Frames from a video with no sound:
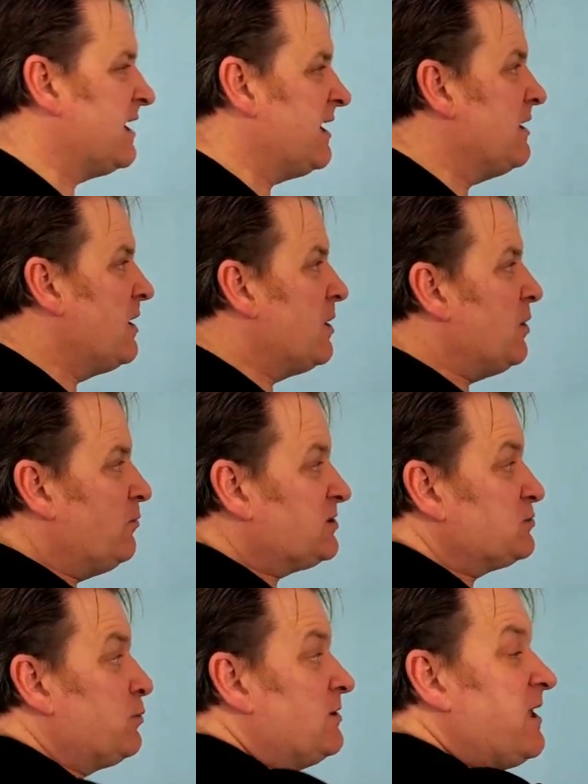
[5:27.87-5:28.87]
there,
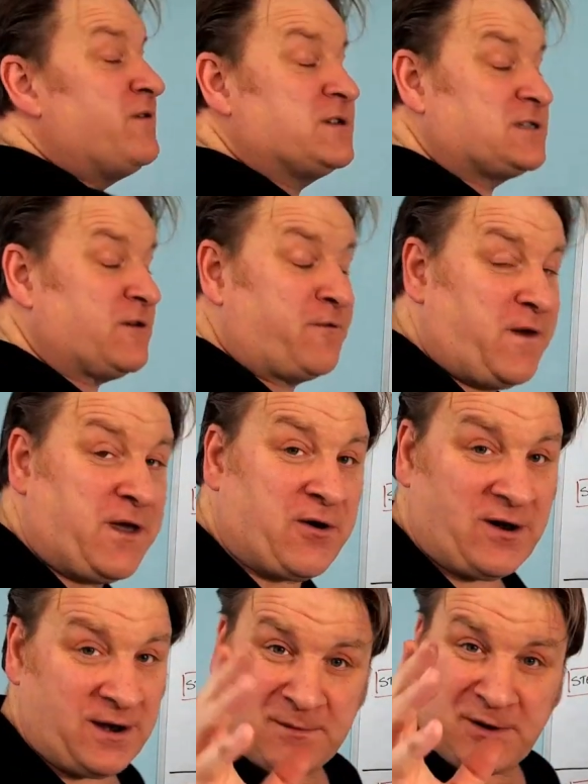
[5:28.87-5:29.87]
which will give us a
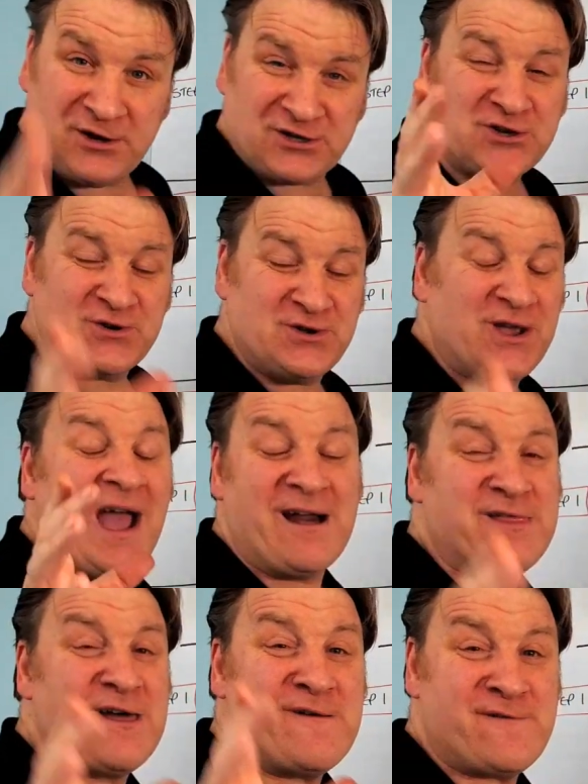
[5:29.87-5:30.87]
figure, and I'm going to show you
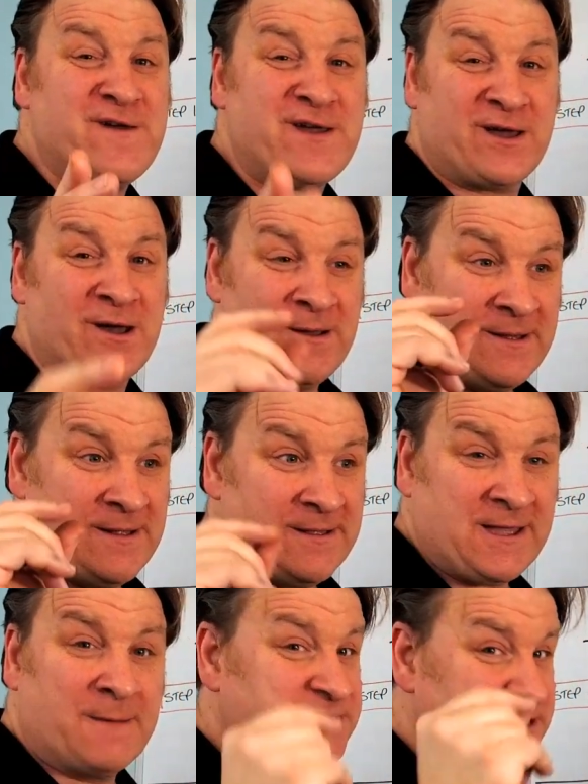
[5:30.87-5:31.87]
how that figure
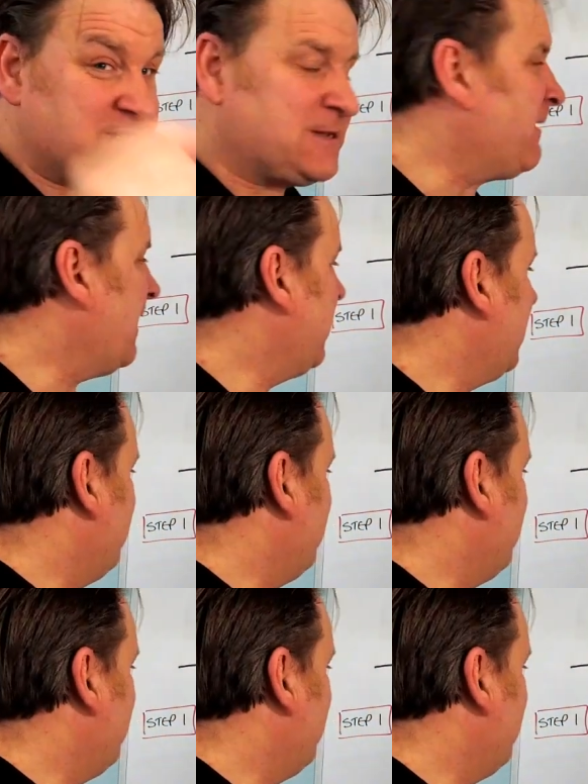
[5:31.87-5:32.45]
comes into play